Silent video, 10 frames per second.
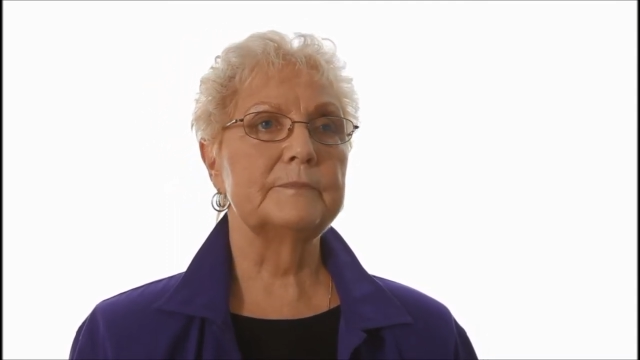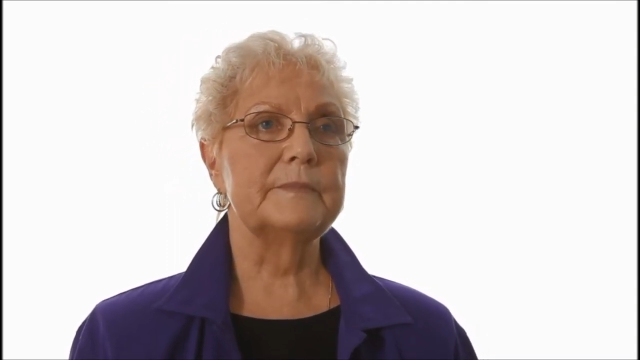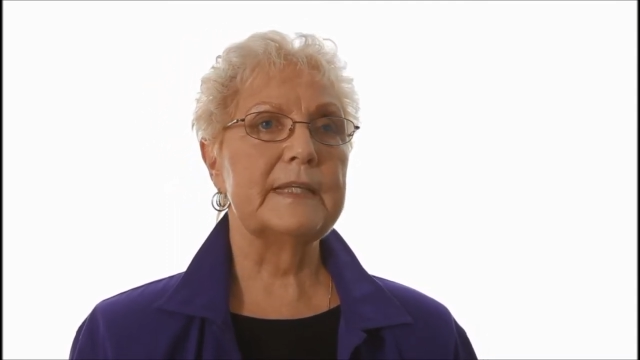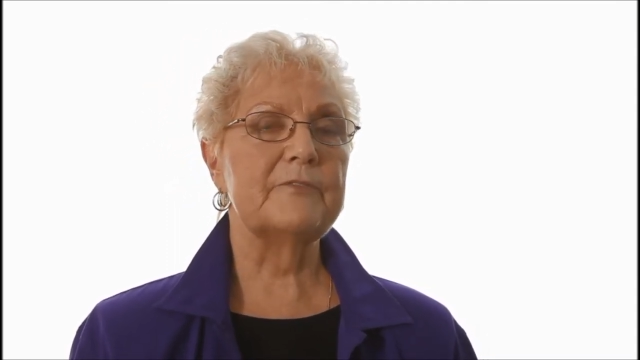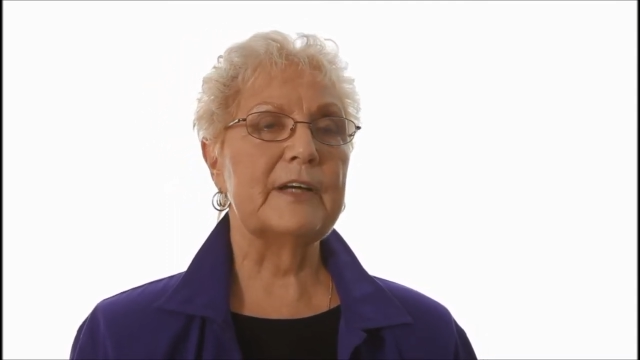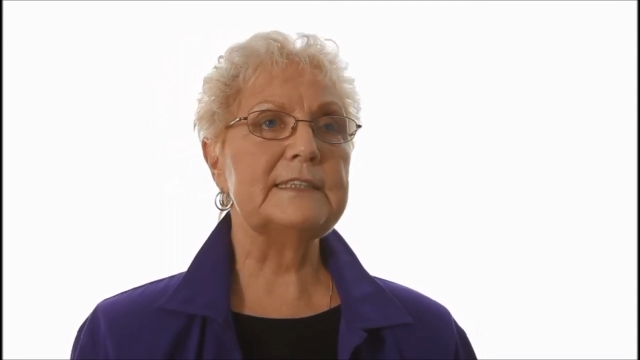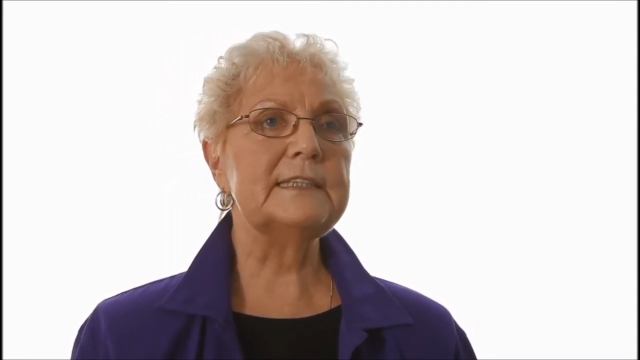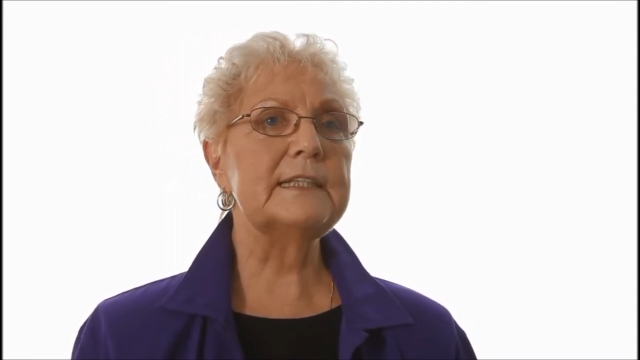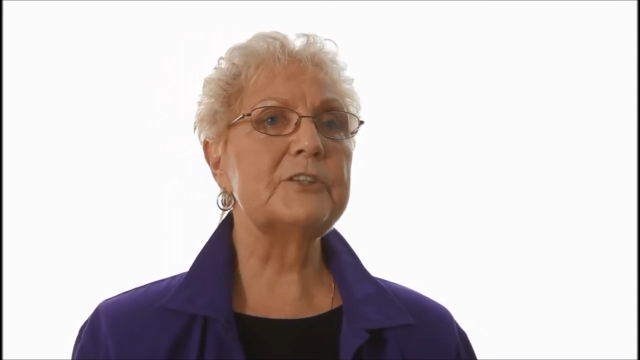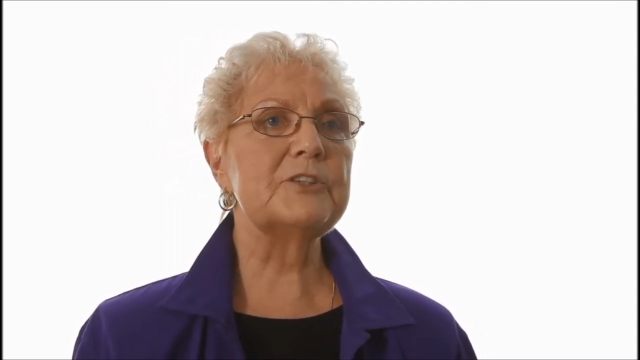If I
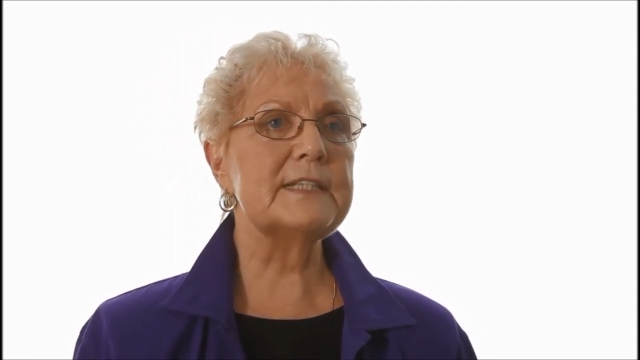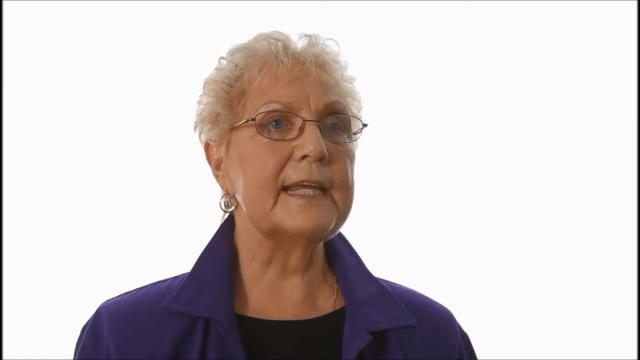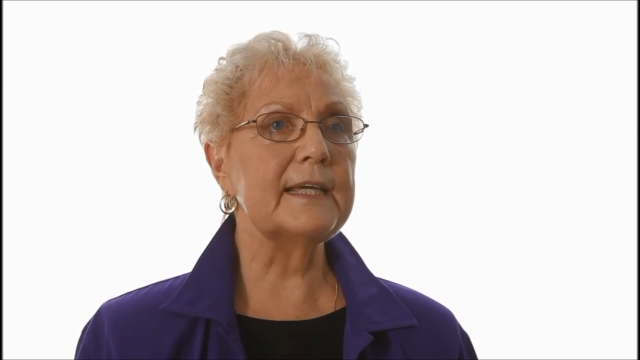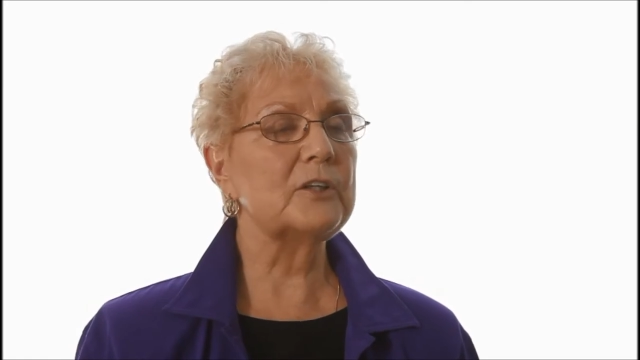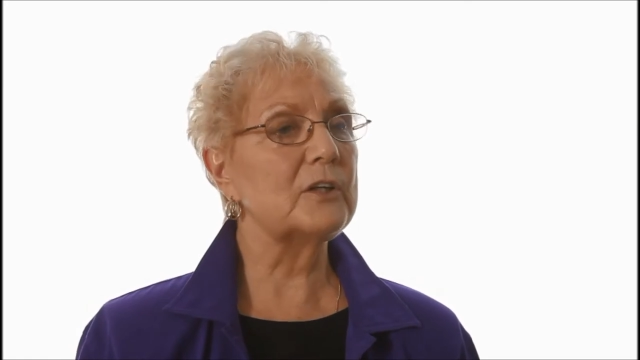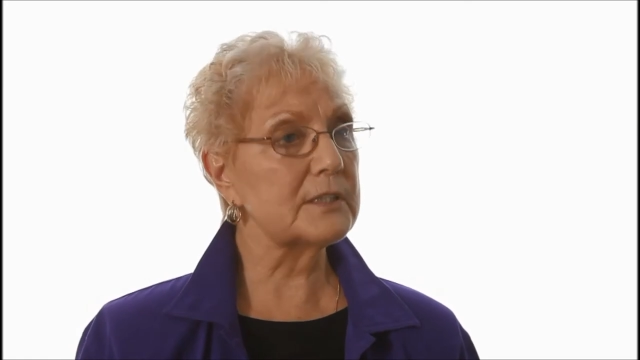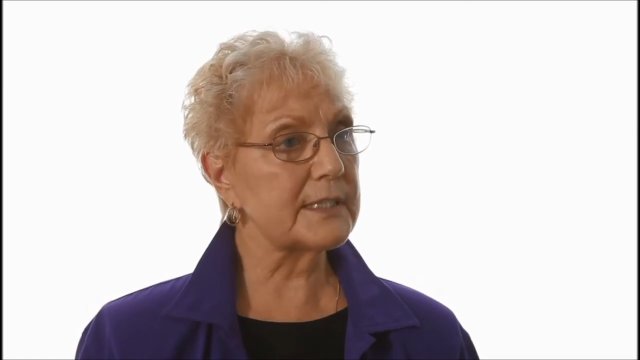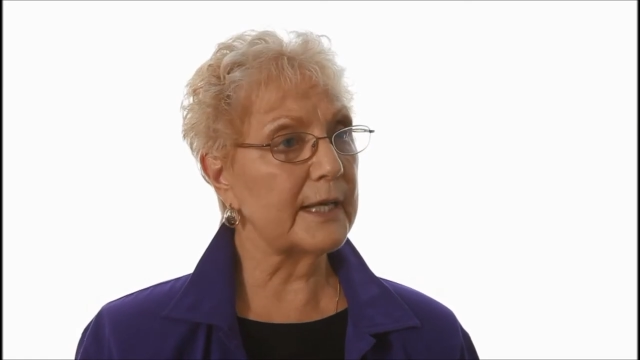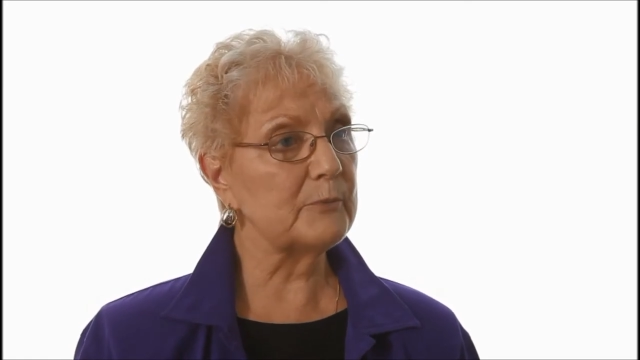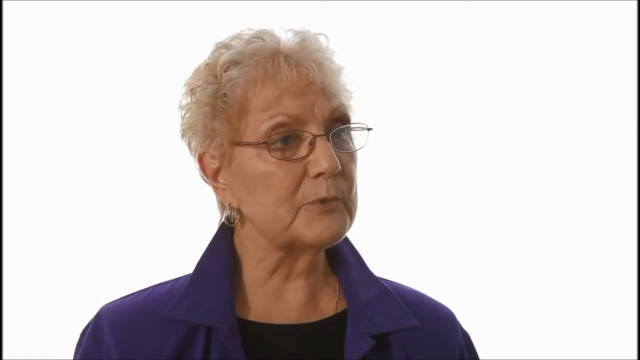didn't understand
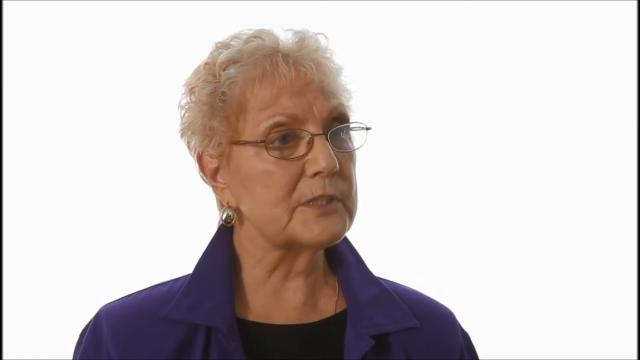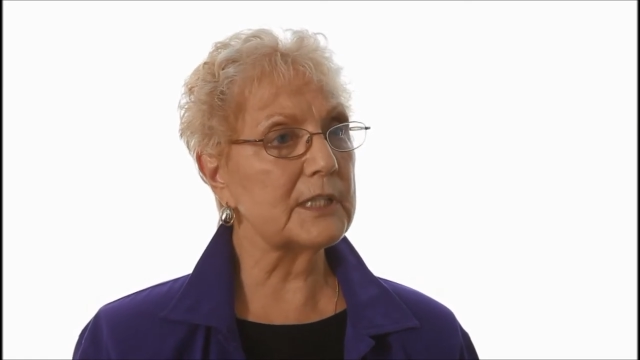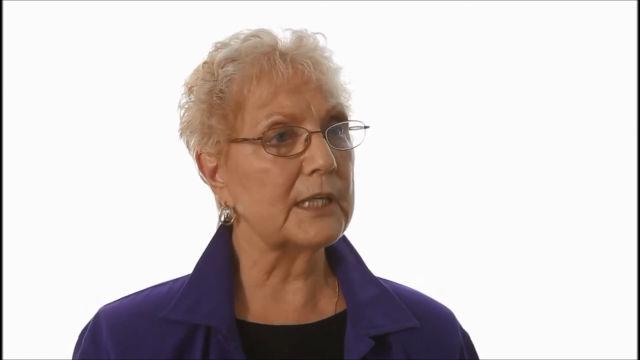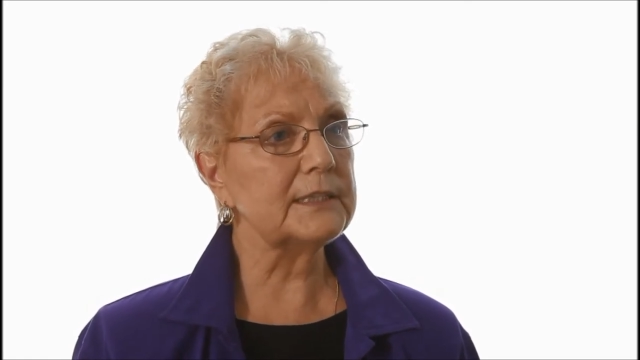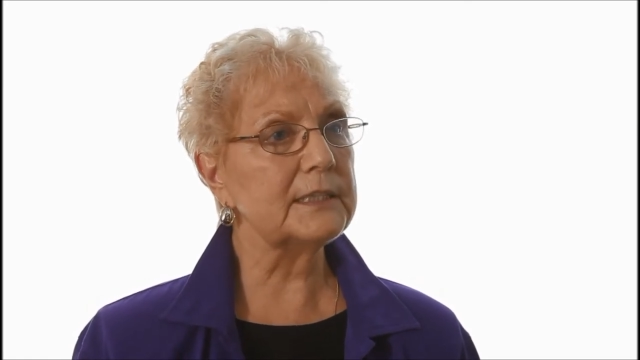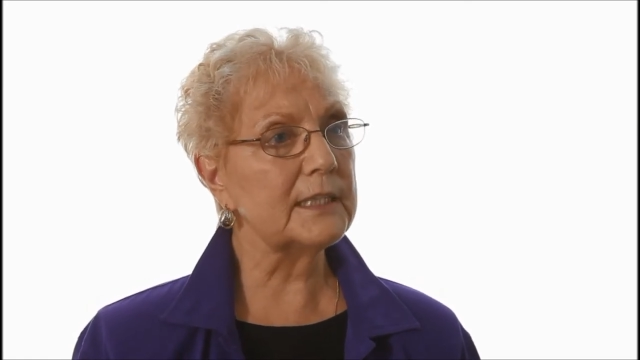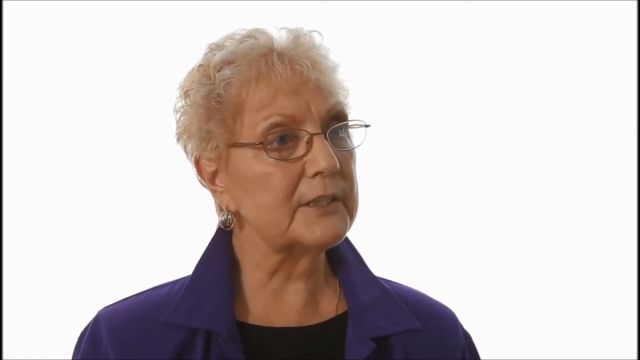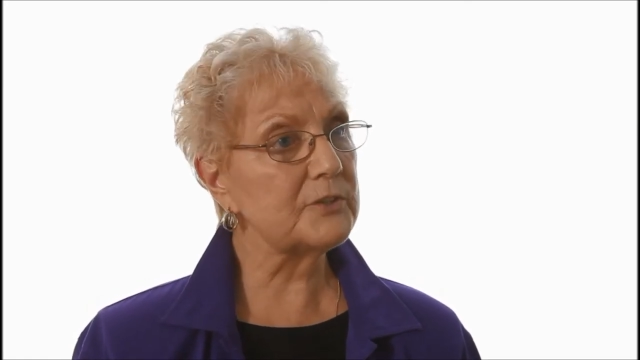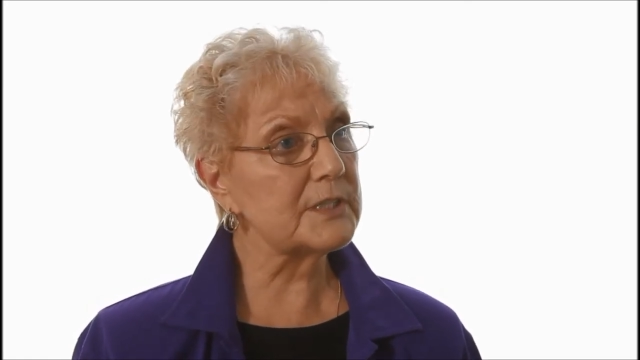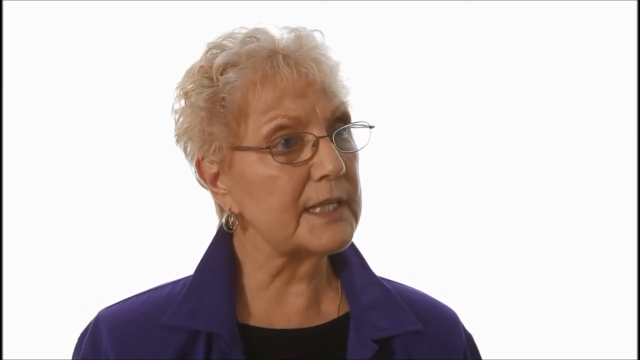Alzheimer's and I didn't
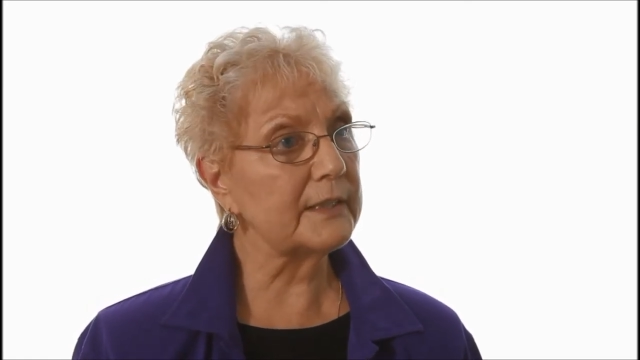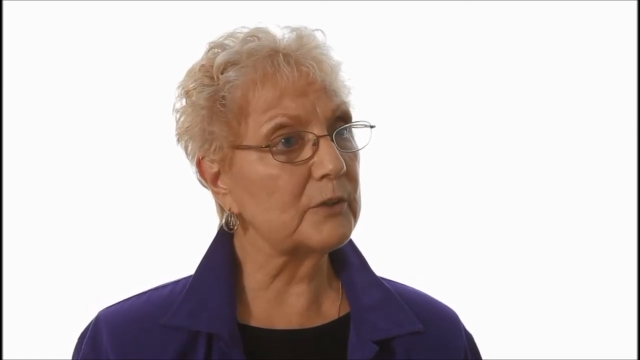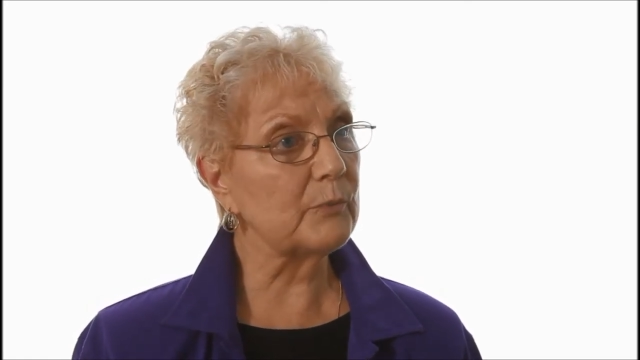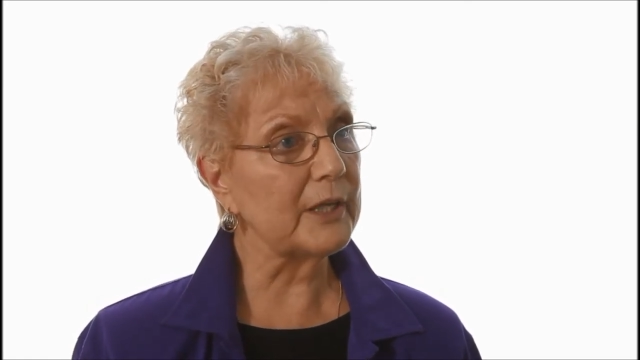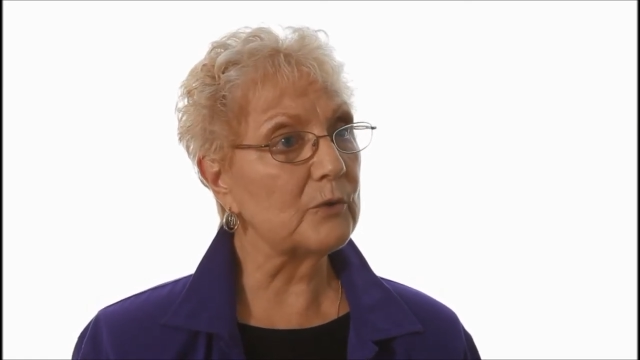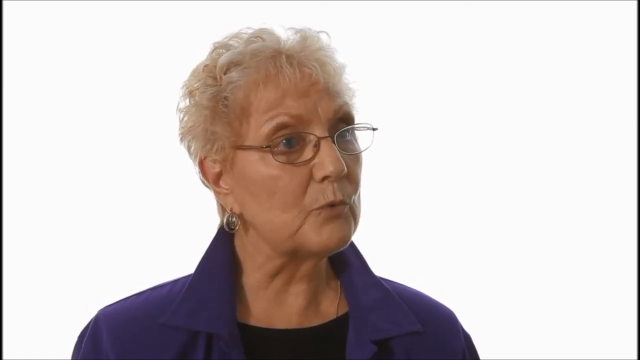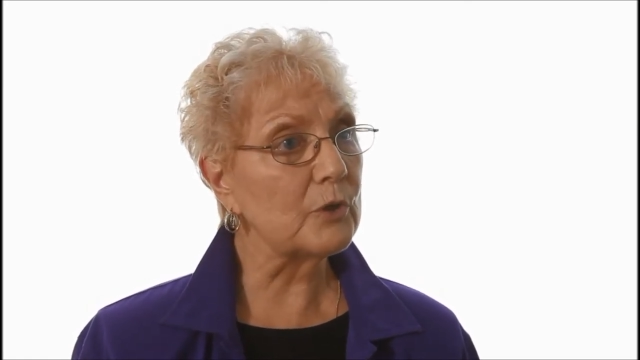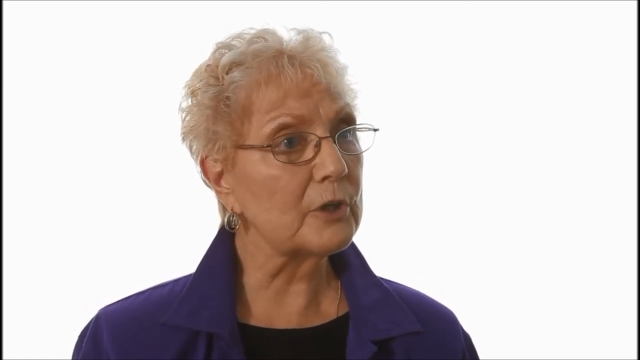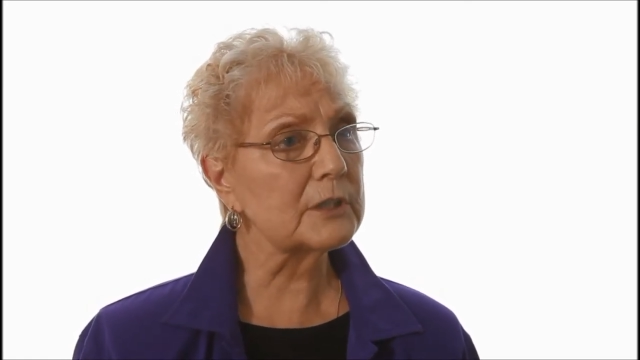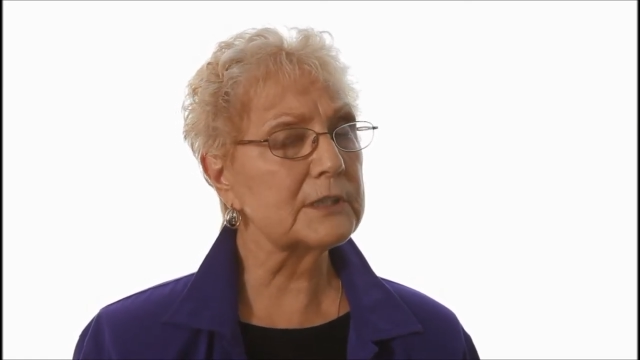understand the way it
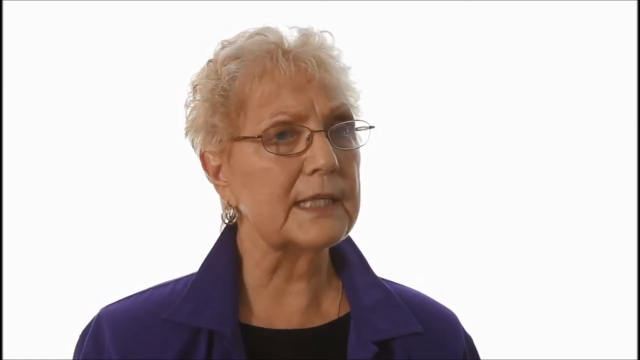worked